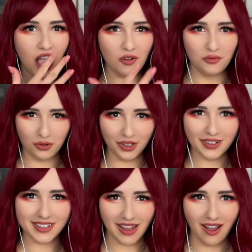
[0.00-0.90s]
A
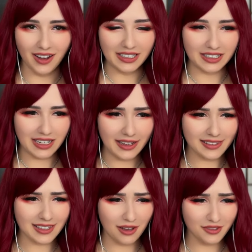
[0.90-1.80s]
ruler's hand,
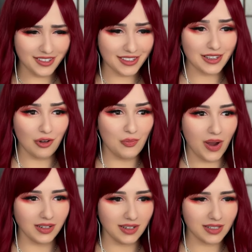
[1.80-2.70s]
that sounds so
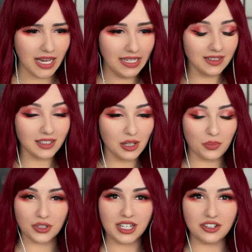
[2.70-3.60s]
badass. And the
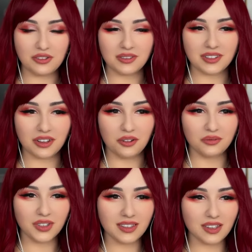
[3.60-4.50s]
teleportation
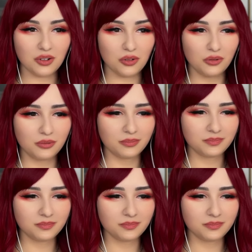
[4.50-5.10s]
stone, that's cool.